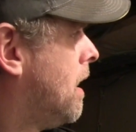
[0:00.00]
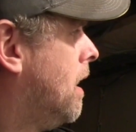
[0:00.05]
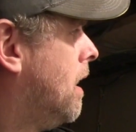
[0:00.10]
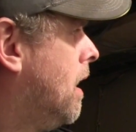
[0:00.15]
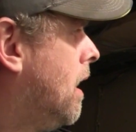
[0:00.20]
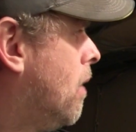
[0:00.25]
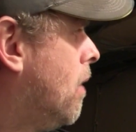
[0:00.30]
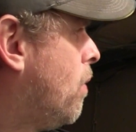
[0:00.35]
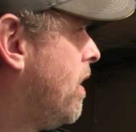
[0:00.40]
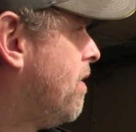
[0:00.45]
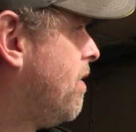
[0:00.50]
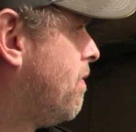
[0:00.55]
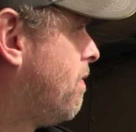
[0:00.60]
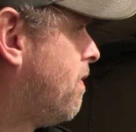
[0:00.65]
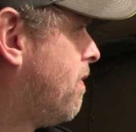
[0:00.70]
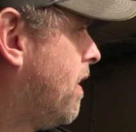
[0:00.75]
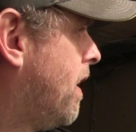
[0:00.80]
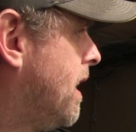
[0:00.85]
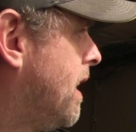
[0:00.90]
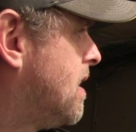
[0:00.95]
Uh,
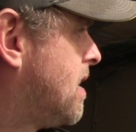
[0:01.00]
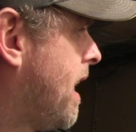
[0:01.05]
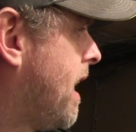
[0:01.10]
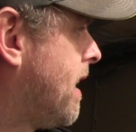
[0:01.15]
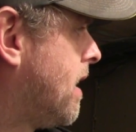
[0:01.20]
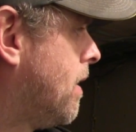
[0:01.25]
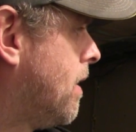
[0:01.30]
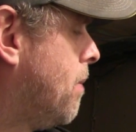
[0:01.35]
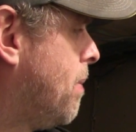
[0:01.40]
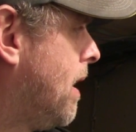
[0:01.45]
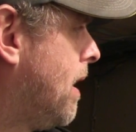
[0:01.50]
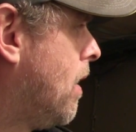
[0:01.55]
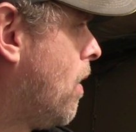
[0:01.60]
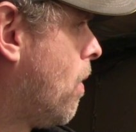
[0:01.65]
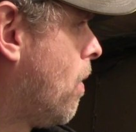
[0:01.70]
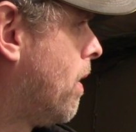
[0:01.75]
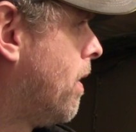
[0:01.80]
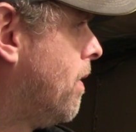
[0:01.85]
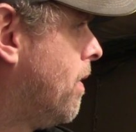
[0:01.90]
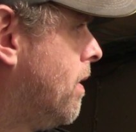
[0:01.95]
we've uh, it's taken a bit
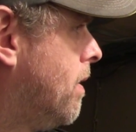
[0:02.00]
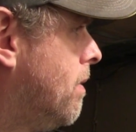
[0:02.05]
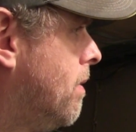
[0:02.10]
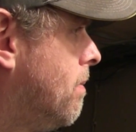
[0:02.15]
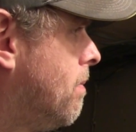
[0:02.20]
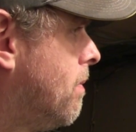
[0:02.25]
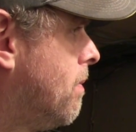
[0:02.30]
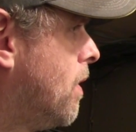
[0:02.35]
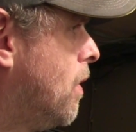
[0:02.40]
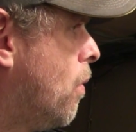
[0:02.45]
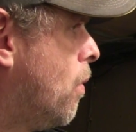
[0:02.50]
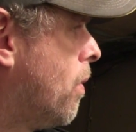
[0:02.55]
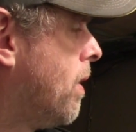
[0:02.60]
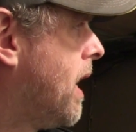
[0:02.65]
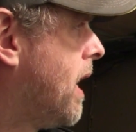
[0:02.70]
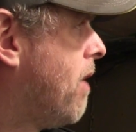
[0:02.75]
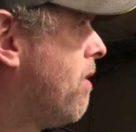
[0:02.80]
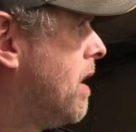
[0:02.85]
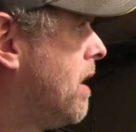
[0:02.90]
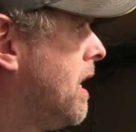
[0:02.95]
longer than than
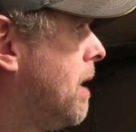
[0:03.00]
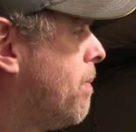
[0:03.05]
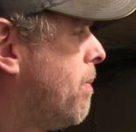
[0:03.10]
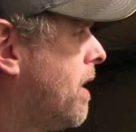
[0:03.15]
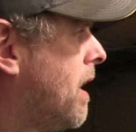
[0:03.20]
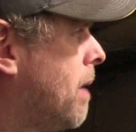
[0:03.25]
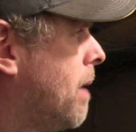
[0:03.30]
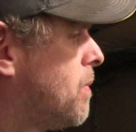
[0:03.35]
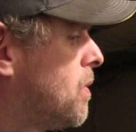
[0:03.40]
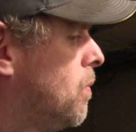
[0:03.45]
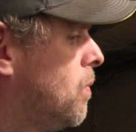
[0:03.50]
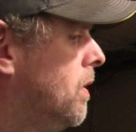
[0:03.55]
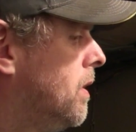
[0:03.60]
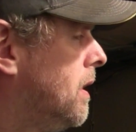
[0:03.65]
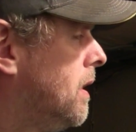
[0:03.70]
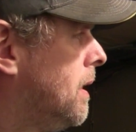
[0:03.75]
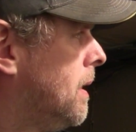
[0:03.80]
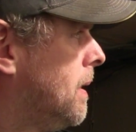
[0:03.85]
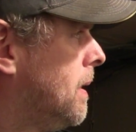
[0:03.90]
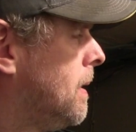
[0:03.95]
ordinarily it perhaps
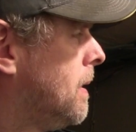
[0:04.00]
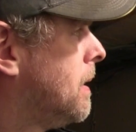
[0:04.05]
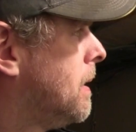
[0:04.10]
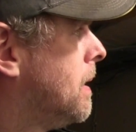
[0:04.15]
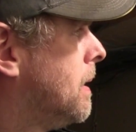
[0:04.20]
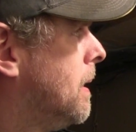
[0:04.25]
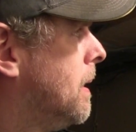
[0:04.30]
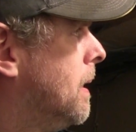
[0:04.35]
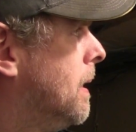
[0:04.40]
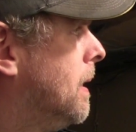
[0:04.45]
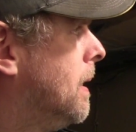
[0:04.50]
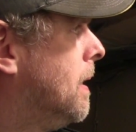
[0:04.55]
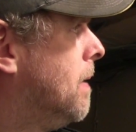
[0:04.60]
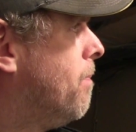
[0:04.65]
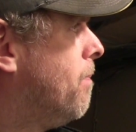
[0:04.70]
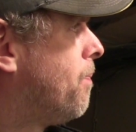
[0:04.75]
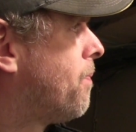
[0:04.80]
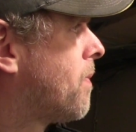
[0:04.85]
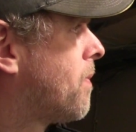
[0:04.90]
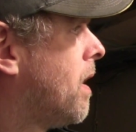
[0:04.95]
would,
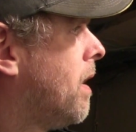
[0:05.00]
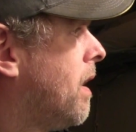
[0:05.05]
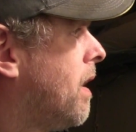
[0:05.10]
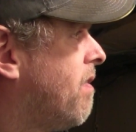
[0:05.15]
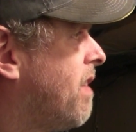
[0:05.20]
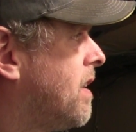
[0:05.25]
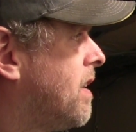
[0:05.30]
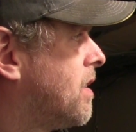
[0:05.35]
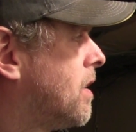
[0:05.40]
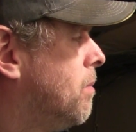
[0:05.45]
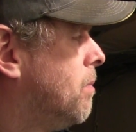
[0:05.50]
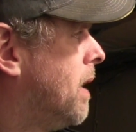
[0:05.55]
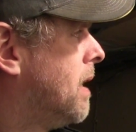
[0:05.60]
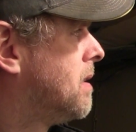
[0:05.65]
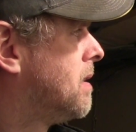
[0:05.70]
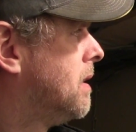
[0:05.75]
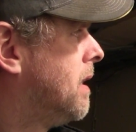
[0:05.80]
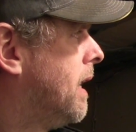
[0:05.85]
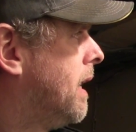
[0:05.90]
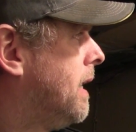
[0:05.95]
um, and I've had to come
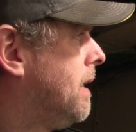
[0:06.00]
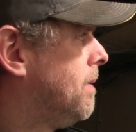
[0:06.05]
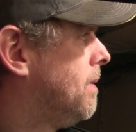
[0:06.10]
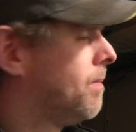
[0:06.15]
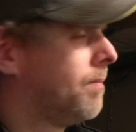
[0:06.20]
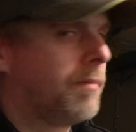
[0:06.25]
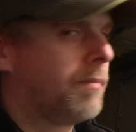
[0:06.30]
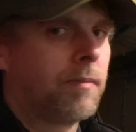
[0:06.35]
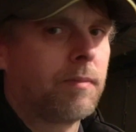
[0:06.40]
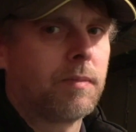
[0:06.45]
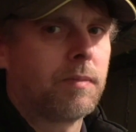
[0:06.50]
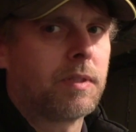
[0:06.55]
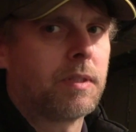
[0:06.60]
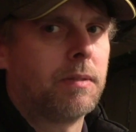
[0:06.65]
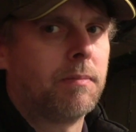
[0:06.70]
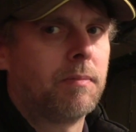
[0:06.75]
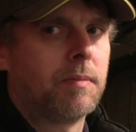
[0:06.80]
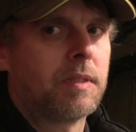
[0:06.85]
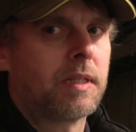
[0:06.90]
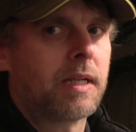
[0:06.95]
back today
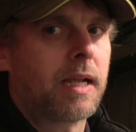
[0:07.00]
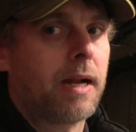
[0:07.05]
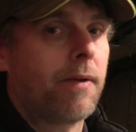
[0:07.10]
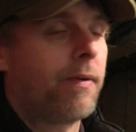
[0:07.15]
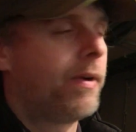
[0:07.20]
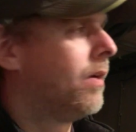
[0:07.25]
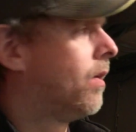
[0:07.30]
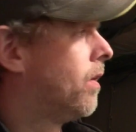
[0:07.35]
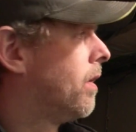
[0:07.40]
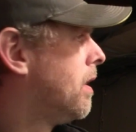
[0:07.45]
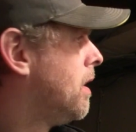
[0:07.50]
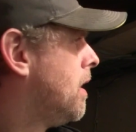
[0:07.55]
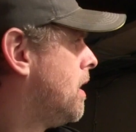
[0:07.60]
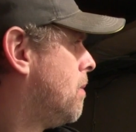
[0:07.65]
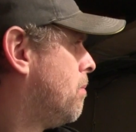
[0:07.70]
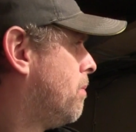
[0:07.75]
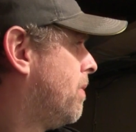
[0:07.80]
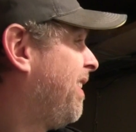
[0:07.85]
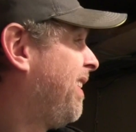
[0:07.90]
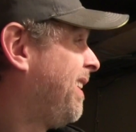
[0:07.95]
to, to carry on.
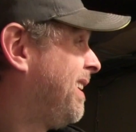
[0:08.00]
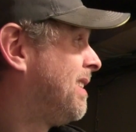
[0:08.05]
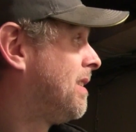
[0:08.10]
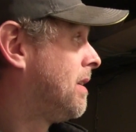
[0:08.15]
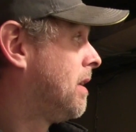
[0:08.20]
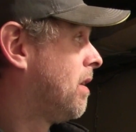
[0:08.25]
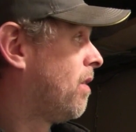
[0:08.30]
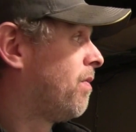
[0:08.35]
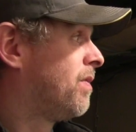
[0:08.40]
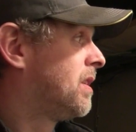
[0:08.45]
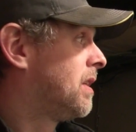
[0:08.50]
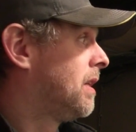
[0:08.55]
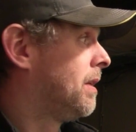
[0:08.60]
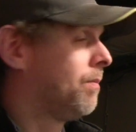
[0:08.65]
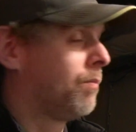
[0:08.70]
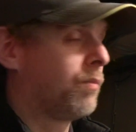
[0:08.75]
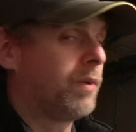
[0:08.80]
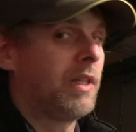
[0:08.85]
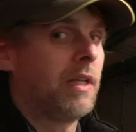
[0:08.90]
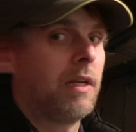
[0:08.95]
But it's
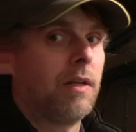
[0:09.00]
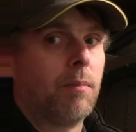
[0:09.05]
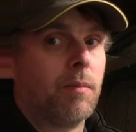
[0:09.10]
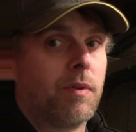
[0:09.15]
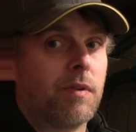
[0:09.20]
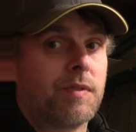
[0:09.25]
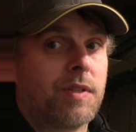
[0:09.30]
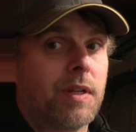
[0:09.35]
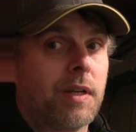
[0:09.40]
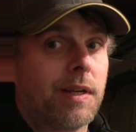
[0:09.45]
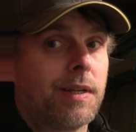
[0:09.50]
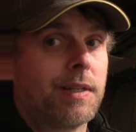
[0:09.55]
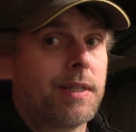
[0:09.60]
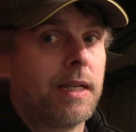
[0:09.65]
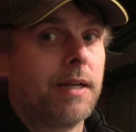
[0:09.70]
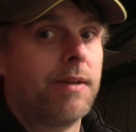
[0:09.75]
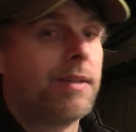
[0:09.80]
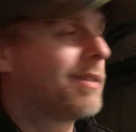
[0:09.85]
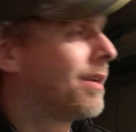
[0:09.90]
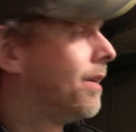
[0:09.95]
obviously with the number of circuits
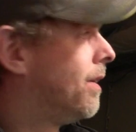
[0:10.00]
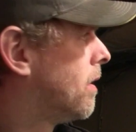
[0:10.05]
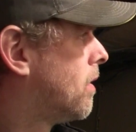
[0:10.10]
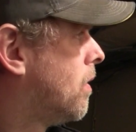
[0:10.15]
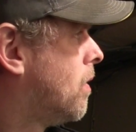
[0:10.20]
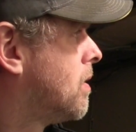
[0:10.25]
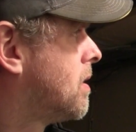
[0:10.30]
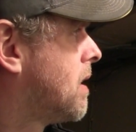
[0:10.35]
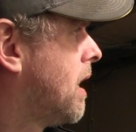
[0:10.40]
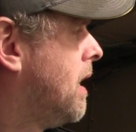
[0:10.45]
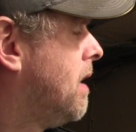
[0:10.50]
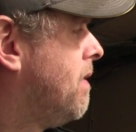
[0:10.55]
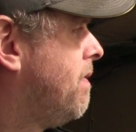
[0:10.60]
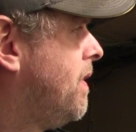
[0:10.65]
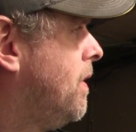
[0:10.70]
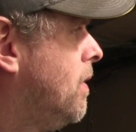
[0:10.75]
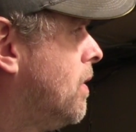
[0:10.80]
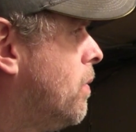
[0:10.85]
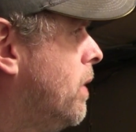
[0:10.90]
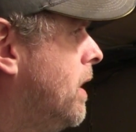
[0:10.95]
here, it's going to cost a
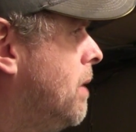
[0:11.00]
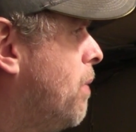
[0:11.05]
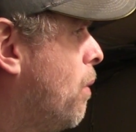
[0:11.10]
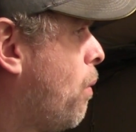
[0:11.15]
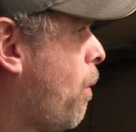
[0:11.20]
few quid.